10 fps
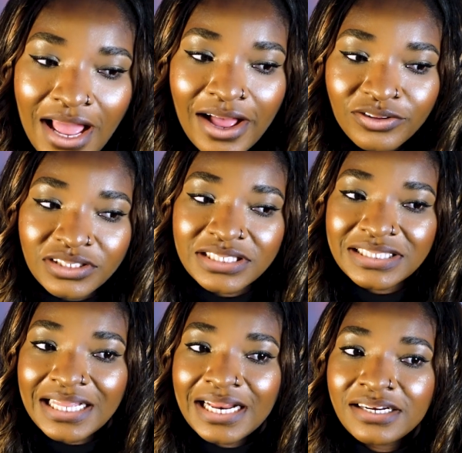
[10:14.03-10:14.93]
I
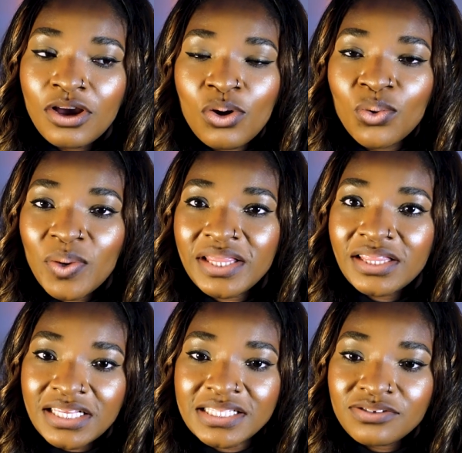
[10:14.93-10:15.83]
understand when
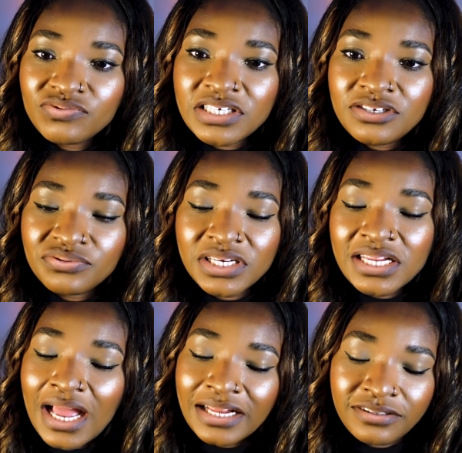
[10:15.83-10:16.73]
things
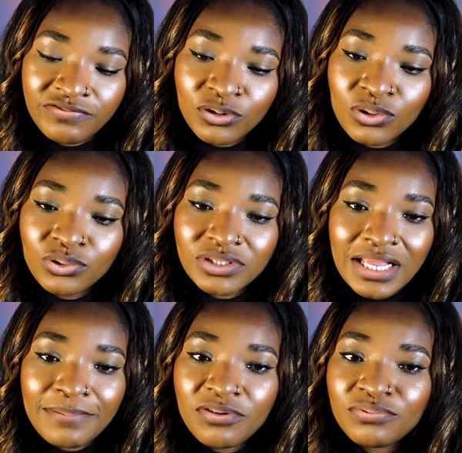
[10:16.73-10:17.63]
really are difficult
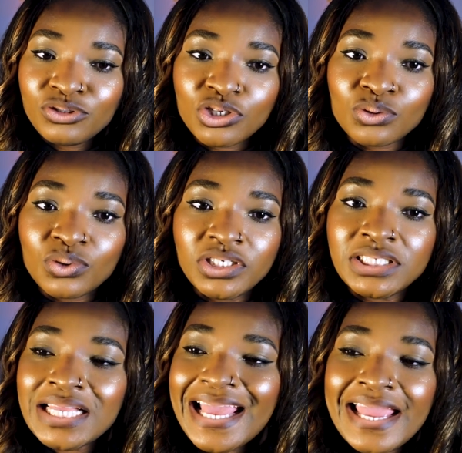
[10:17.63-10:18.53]
and people just want
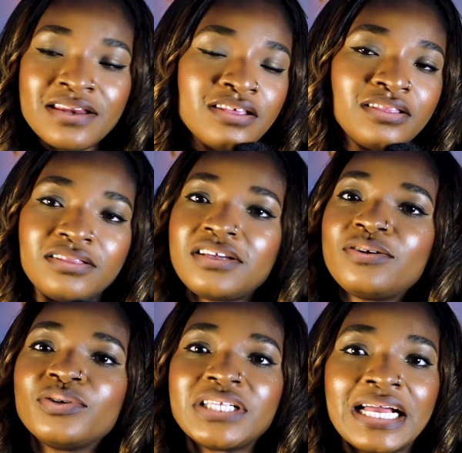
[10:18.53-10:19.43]
anything
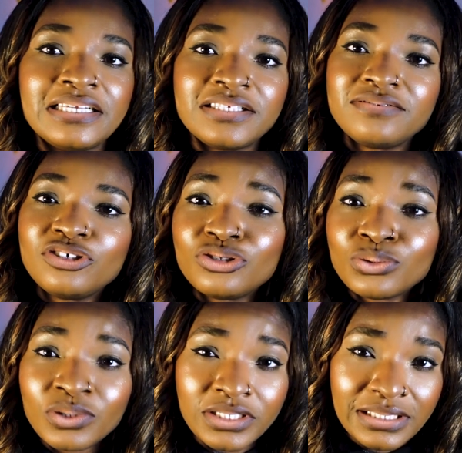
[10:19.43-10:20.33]
alternative, they just
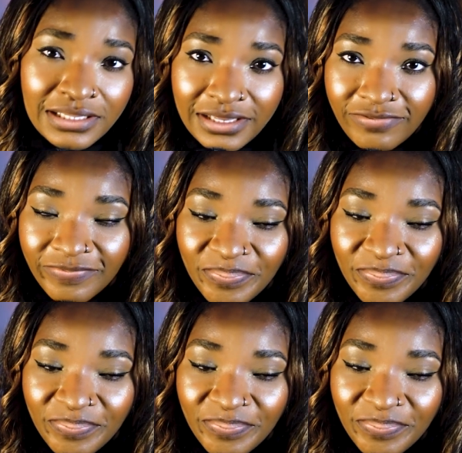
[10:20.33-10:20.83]
want to leave.